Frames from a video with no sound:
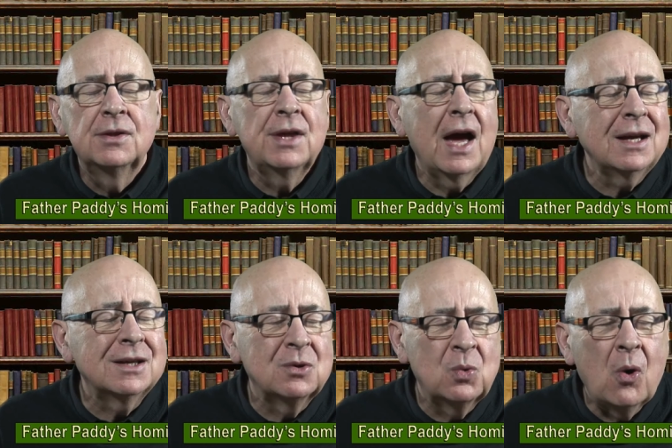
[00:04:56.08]

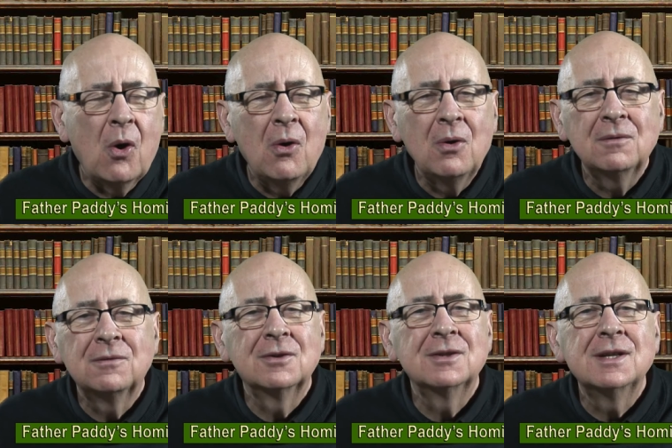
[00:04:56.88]
Thank you all
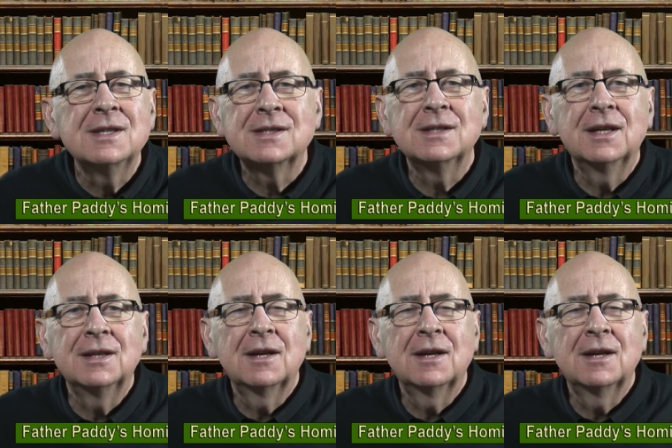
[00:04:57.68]
for listening,